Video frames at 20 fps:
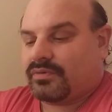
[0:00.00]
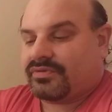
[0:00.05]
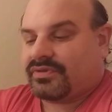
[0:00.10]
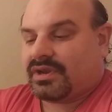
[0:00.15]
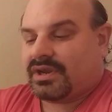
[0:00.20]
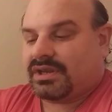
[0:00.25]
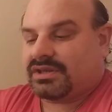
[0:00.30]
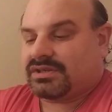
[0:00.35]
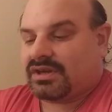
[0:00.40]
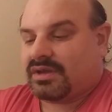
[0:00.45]
with
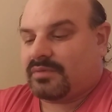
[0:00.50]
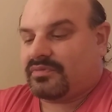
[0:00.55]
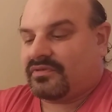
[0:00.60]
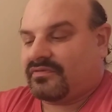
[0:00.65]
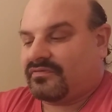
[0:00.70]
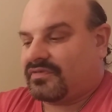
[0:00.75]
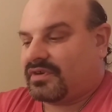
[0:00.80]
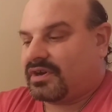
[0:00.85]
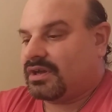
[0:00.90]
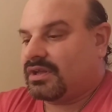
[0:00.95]
any type
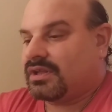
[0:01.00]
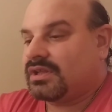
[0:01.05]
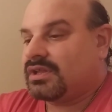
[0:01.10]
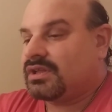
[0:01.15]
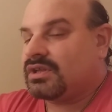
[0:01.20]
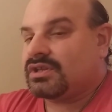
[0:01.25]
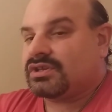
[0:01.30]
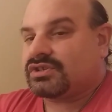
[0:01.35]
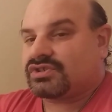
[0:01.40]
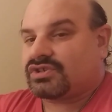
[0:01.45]
of
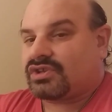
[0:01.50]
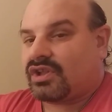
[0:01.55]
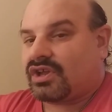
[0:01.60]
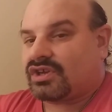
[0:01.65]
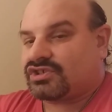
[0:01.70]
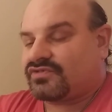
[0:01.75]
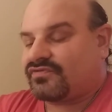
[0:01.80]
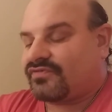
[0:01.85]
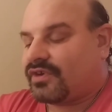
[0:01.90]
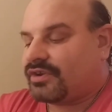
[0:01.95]

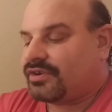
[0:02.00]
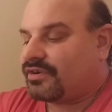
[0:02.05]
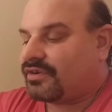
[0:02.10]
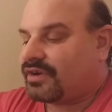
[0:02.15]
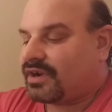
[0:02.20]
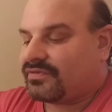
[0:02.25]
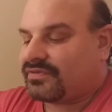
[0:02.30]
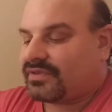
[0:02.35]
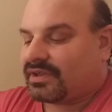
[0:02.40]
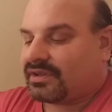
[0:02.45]
slush fund or
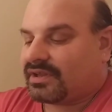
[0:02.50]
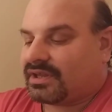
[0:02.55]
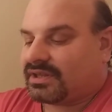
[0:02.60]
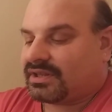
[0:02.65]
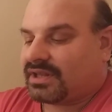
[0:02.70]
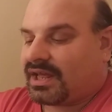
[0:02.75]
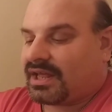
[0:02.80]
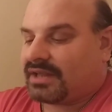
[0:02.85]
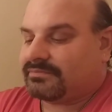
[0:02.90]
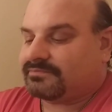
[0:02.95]
anything
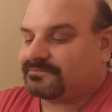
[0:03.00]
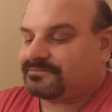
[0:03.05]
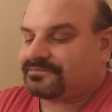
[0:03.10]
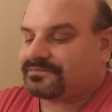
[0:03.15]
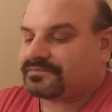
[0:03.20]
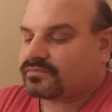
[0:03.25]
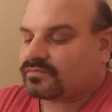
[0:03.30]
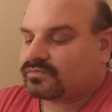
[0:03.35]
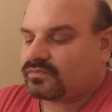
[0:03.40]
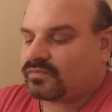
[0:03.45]
like that.
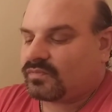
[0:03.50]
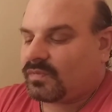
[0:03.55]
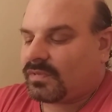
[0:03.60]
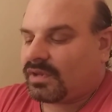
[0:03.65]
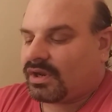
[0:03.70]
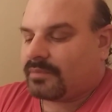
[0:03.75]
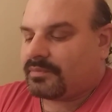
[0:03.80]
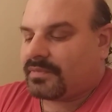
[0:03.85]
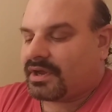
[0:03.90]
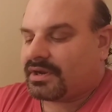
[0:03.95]

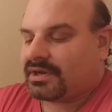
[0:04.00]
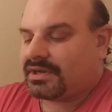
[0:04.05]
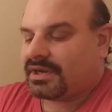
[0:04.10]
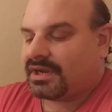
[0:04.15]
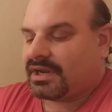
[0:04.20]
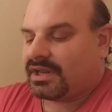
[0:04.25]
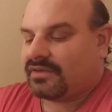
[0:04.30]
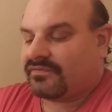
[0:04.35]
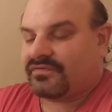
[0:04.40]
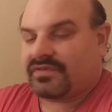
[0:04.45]
I'm not in
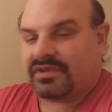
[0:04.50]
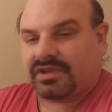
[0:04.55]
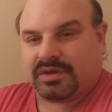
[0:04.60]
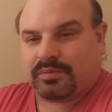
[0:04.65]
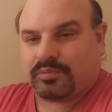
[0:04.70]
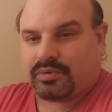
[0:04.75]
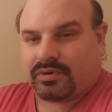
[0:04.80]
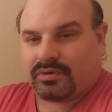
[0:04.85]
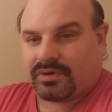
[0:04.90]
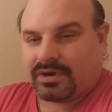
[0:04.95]
any
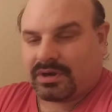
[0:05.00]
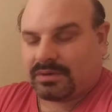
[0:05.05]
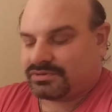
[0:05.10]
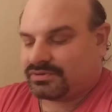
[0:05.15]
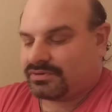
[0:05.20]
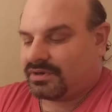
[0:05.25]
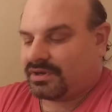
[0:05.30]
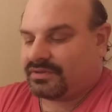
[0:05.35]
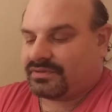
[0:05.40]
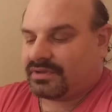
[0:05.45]
affiliate
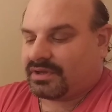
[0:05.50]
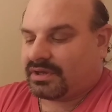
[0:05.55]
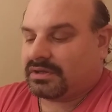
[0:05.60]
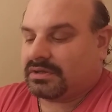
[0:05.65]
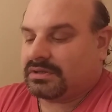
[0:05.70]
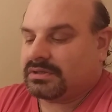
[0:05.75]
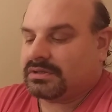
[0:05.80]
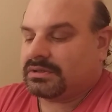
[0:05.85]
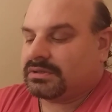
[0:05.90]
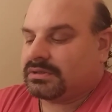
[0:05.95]
programs or anything.
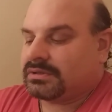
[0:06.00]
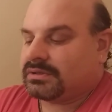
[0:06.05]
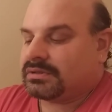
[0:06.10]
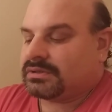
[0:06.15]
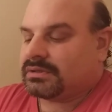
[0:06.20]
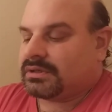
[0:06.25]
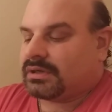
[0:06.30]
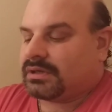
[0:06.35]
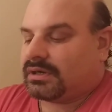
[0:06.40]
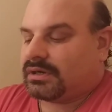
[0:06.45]

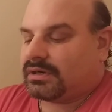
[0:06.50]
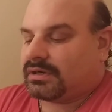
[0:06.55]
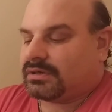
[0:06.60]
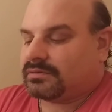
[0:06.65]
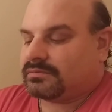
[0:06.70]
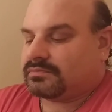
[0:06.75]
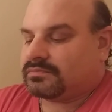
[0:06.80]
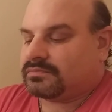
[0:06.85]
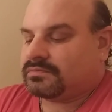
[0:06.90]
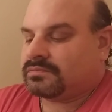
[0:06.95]

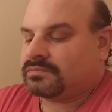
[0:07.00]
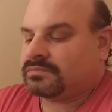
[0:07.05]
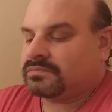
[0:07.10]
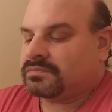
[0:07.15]
I